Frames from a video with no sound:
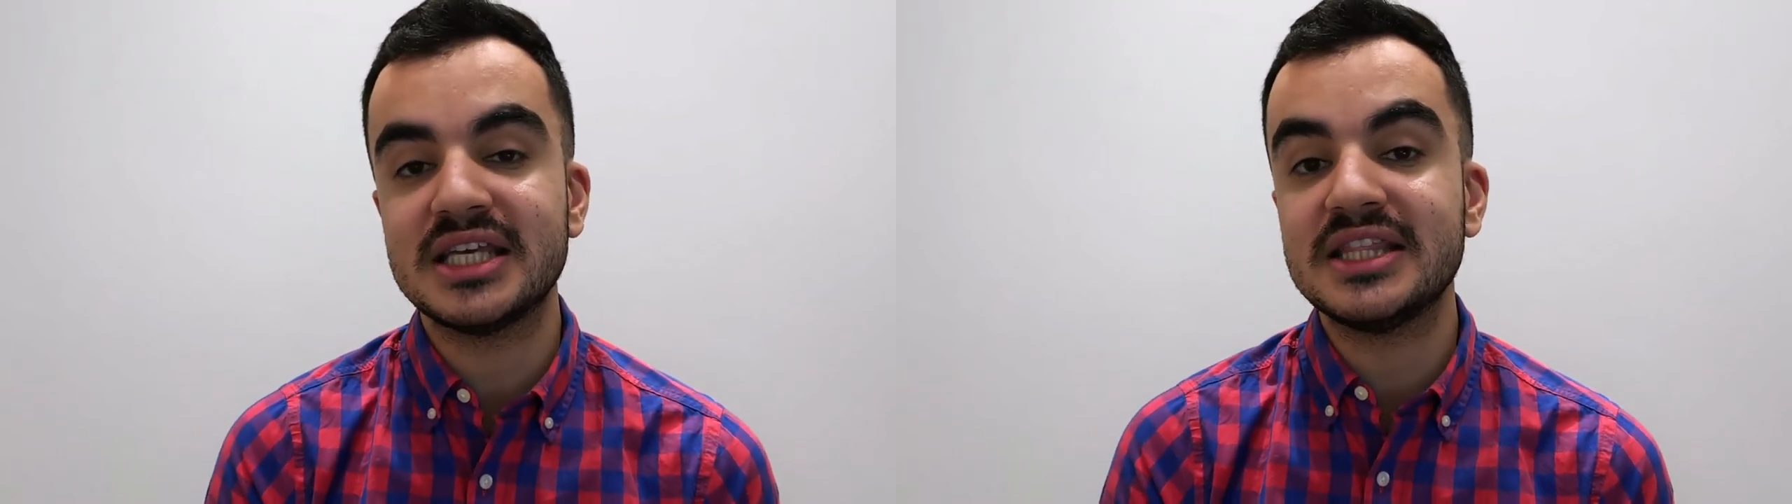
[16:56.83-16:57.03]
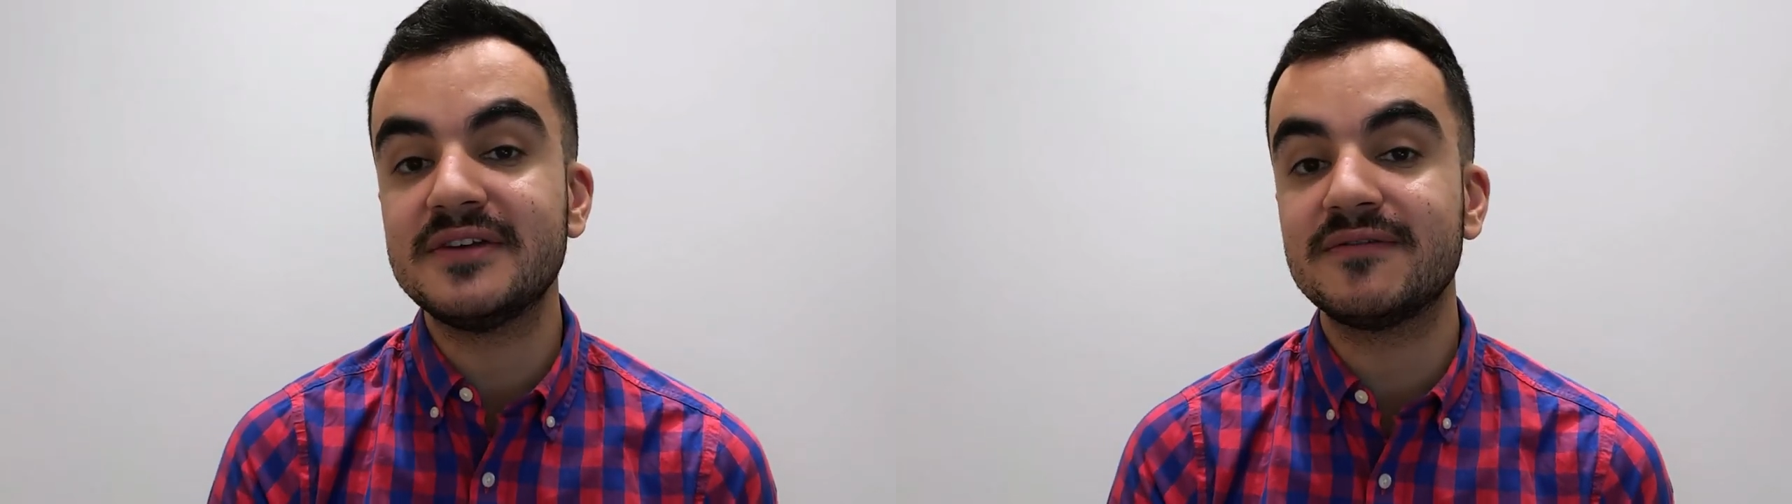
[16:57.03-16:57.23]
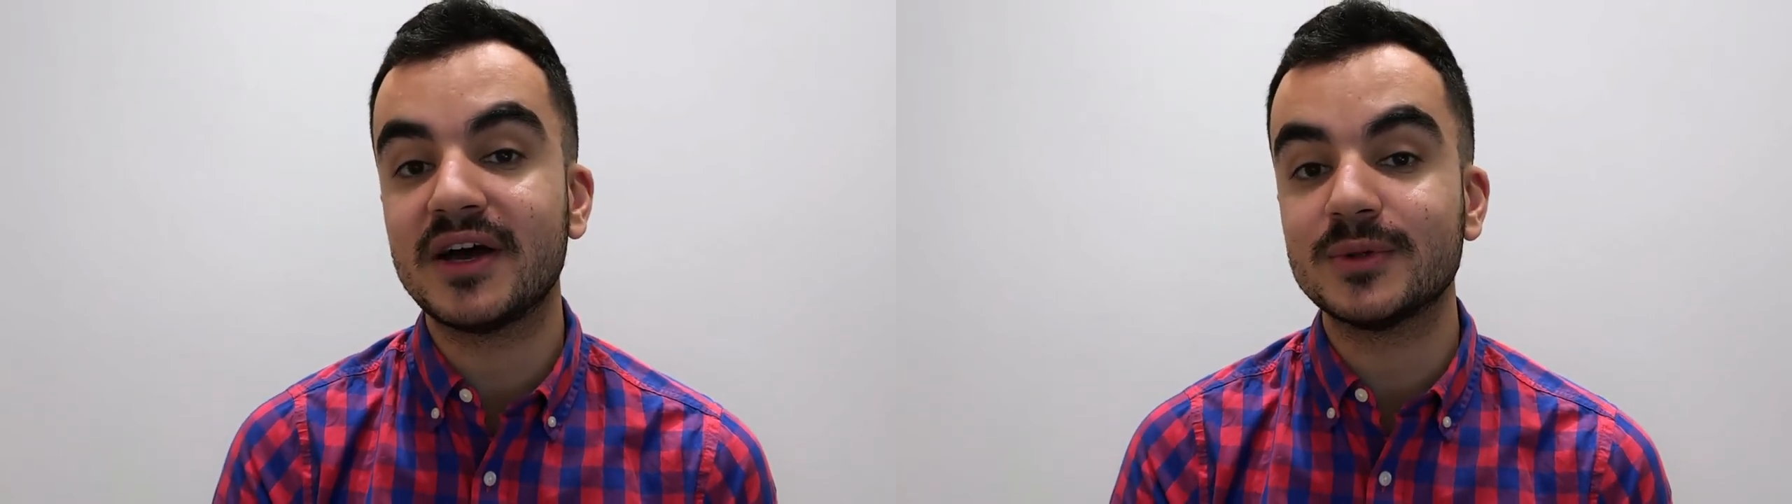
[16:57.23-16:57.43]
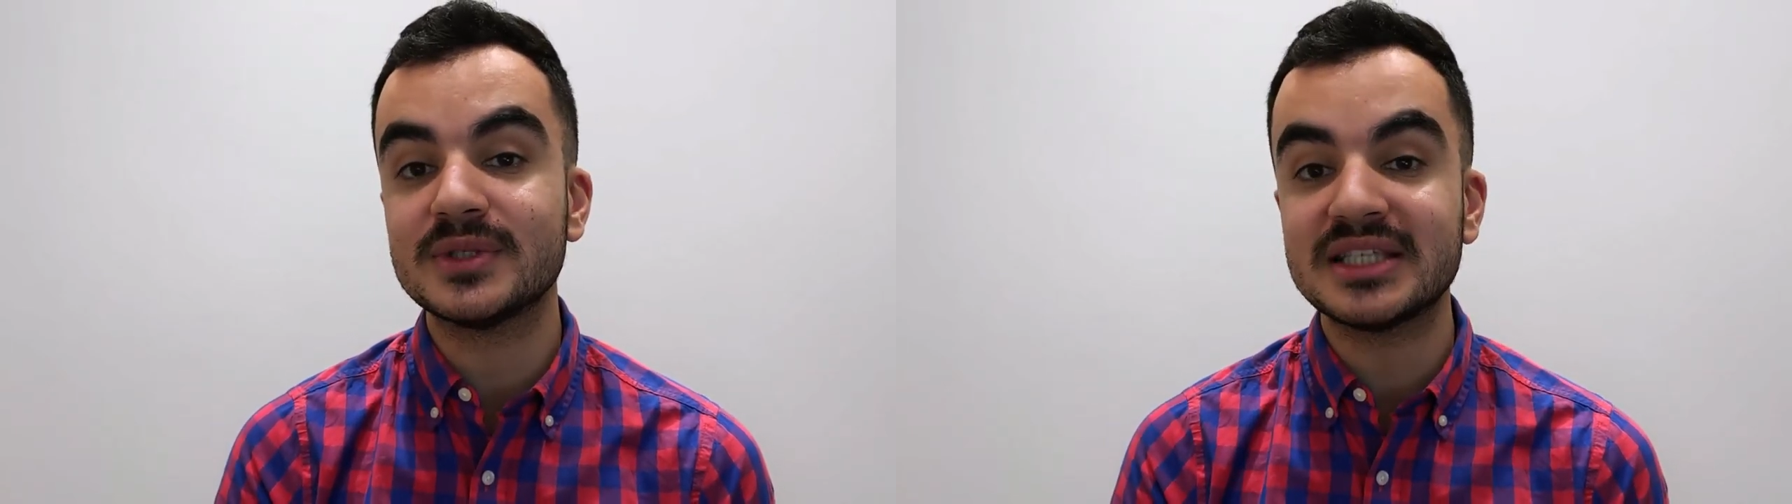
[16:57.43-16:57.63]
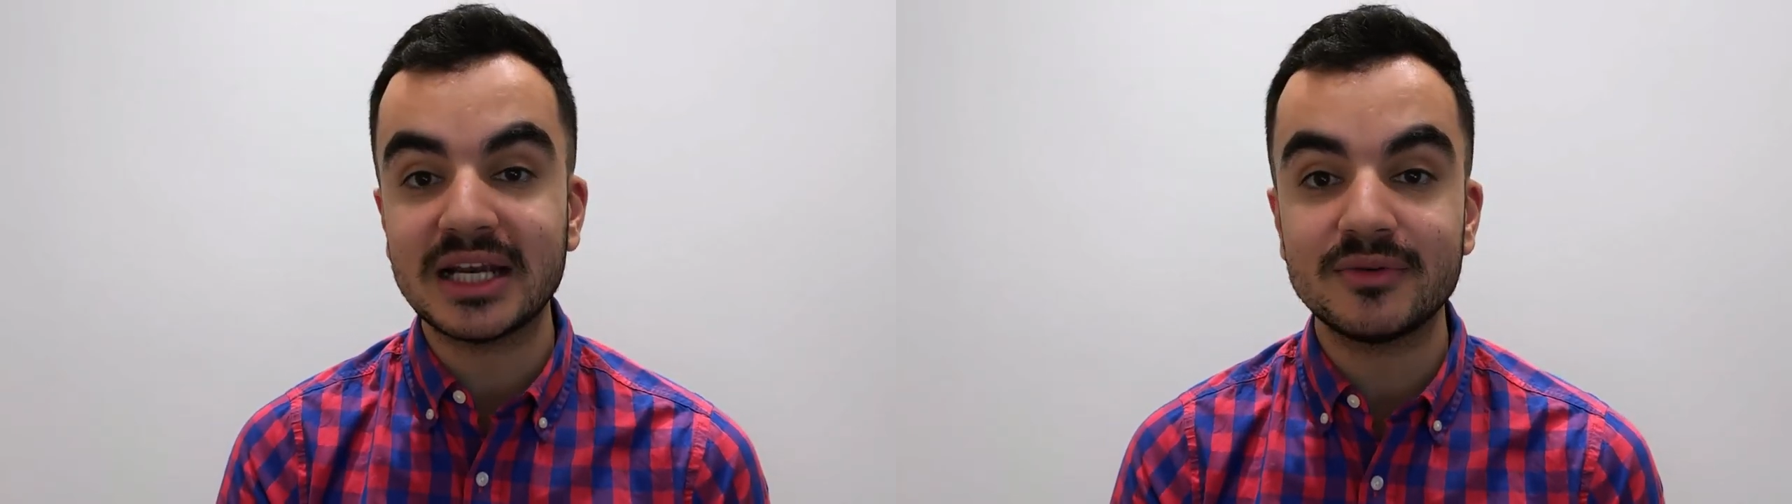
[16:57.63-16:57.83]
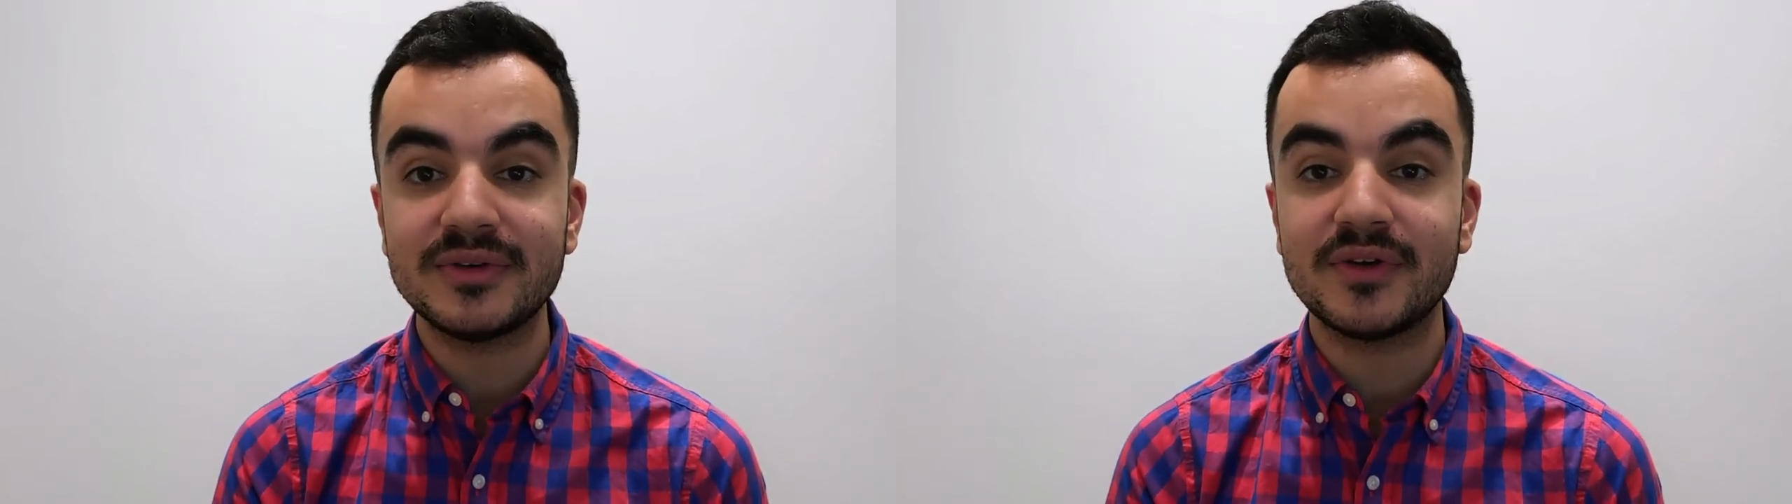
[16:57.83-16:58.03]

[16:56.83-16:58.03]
in the final salary